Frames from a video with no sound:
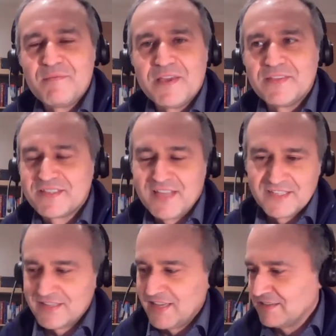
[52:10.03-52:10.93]
in the
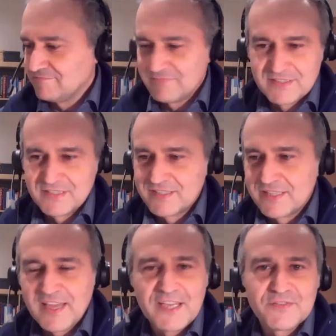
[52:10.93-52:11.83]
sense that
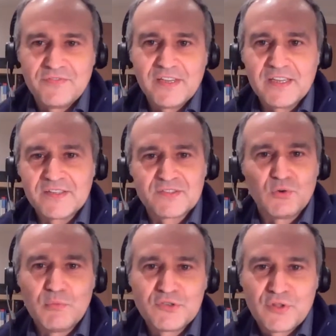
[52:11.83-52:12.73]
today's figures,
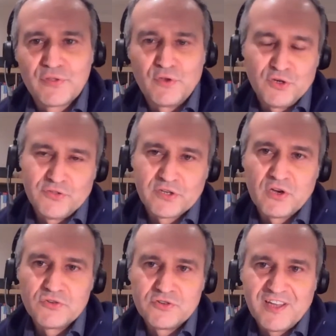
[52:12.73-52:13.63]
almost a third of the
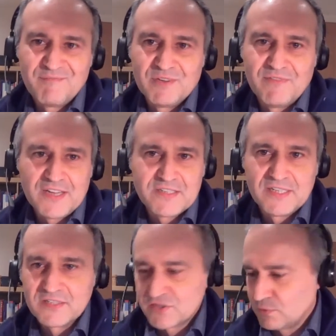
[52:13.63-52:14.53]
country have been
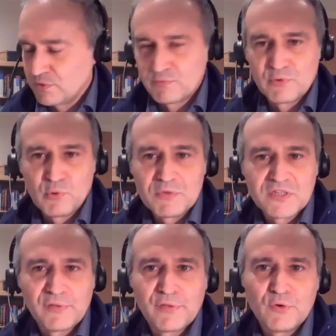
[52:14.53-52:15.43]
vaccinated. So we're
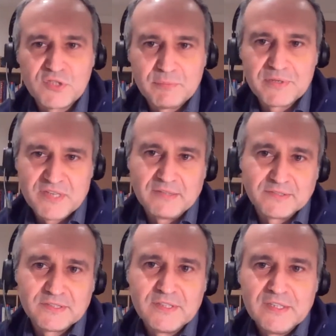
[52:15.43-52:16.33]
almost at
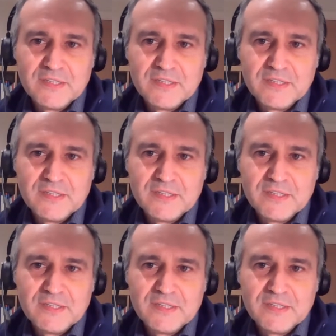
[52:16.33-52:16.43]
30%.